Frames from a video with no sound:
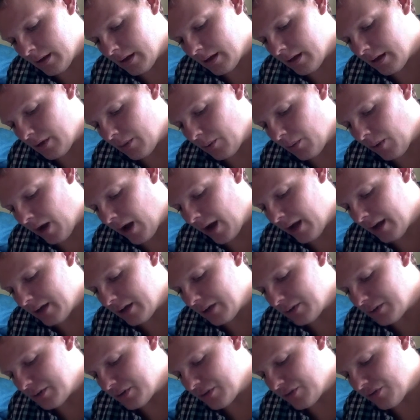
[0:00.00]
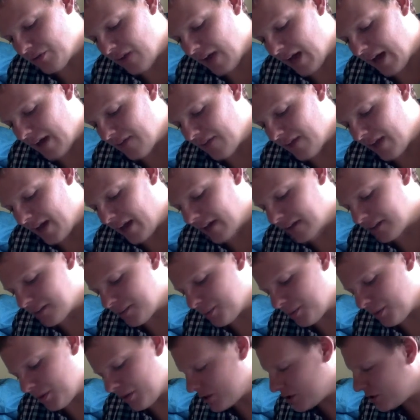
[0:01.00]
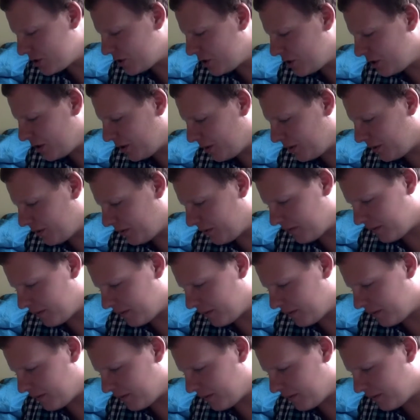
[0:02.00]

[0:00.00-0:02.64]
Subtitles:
and y equals 5x plus 2.